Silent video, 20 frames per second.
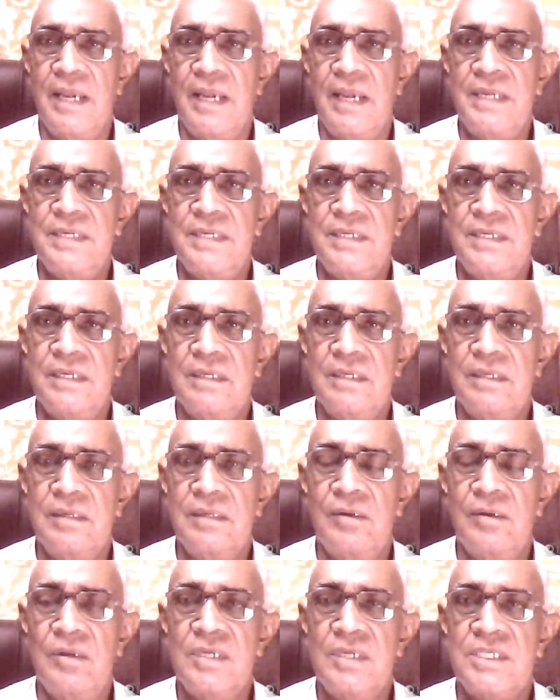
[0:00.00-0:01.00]
And
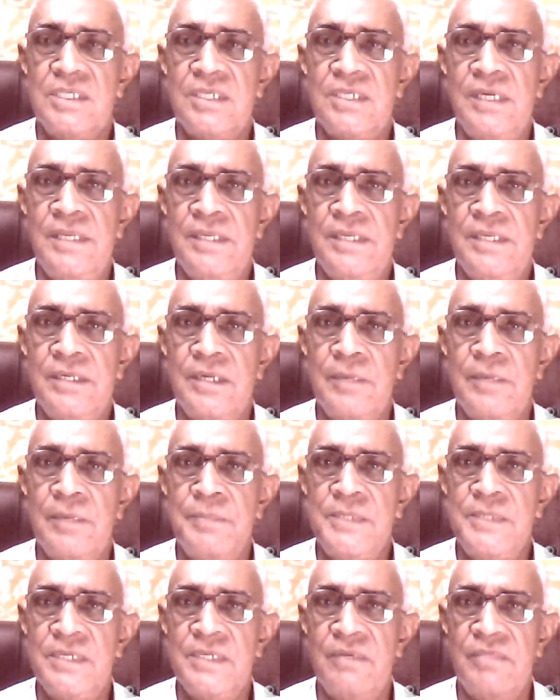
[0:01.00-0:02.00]
lastly,
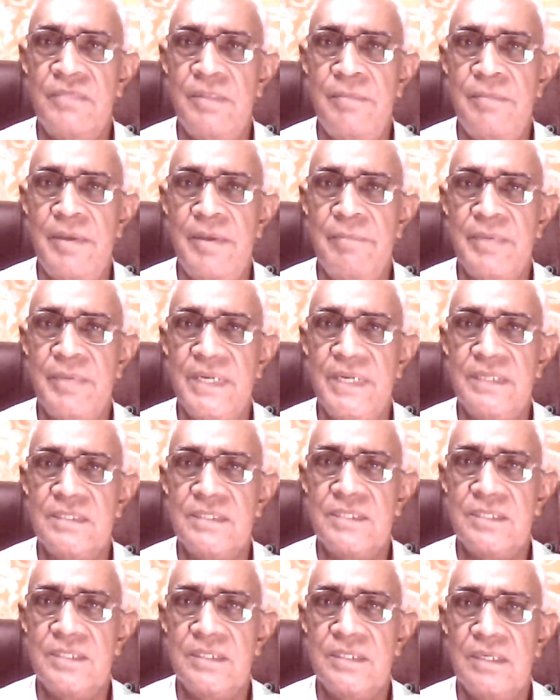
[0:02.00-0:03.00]
rupture of the
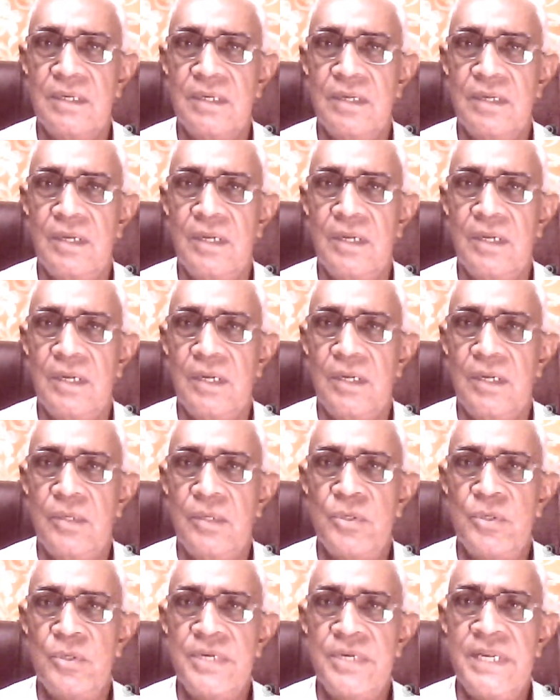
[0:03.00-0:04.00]
membranes.
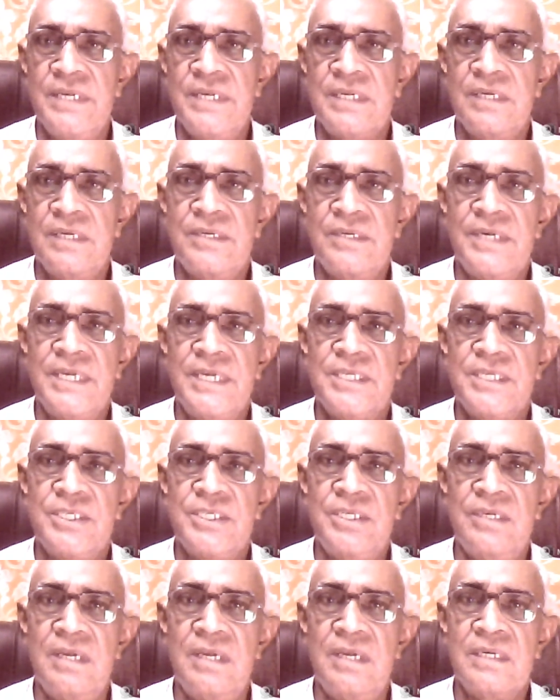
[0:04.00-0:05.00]
Uterine
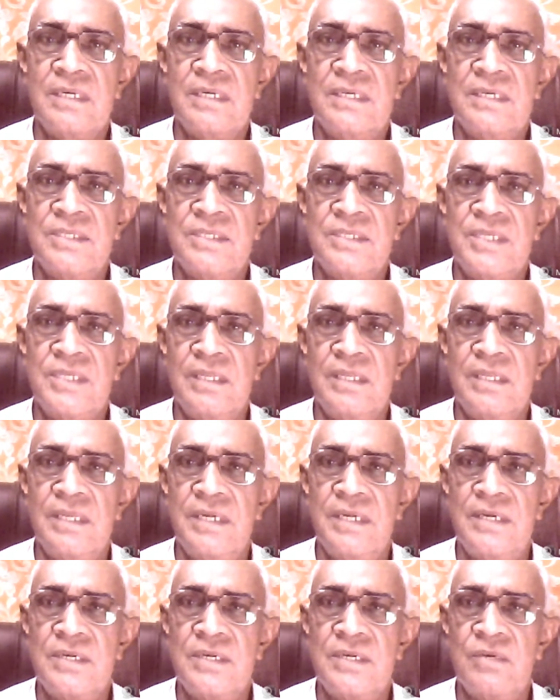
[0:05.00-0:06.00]
contraction occurs at
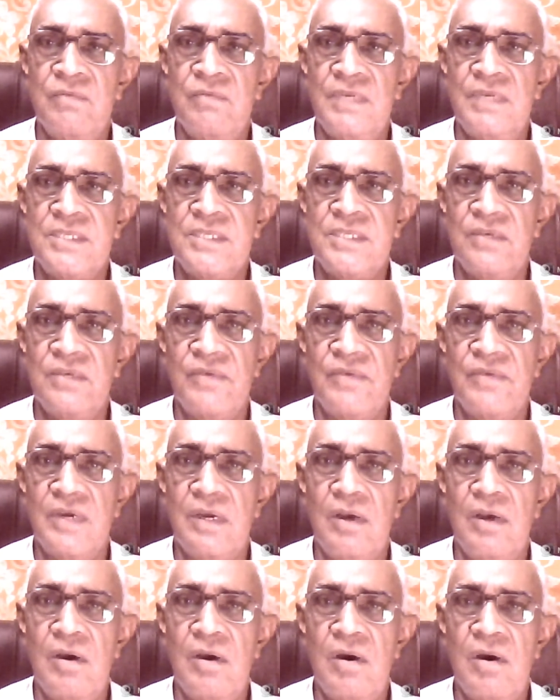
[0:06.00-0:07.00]
the intervals of
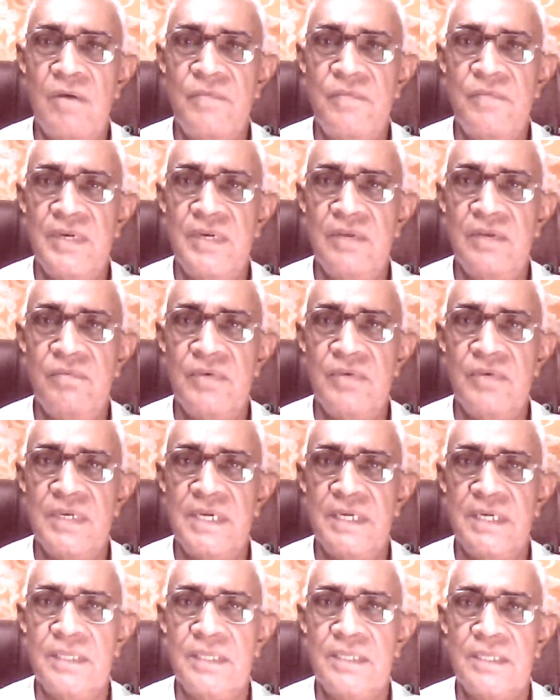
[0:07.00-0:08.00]
half an
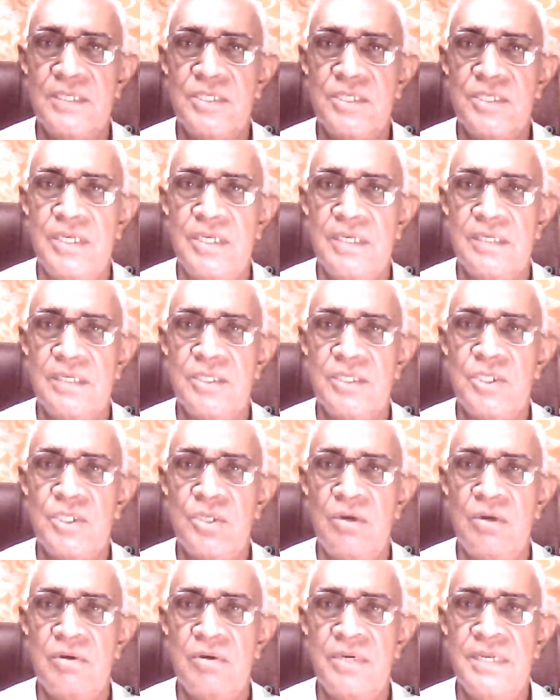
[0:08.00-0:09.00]
hour at the
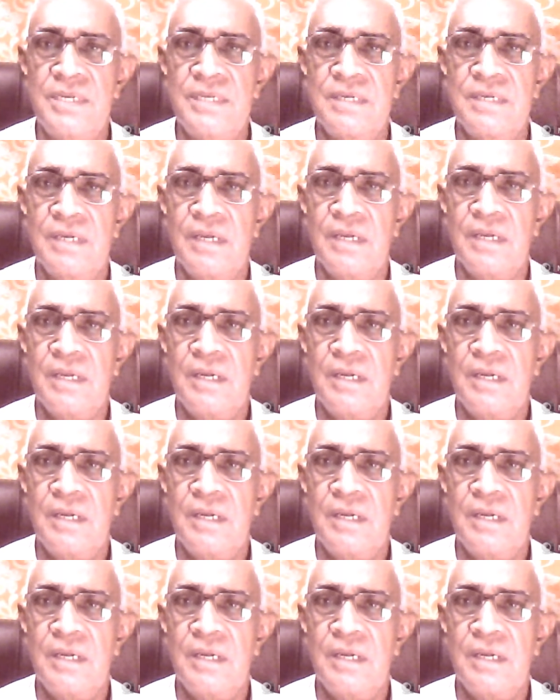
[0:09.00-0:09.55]
starting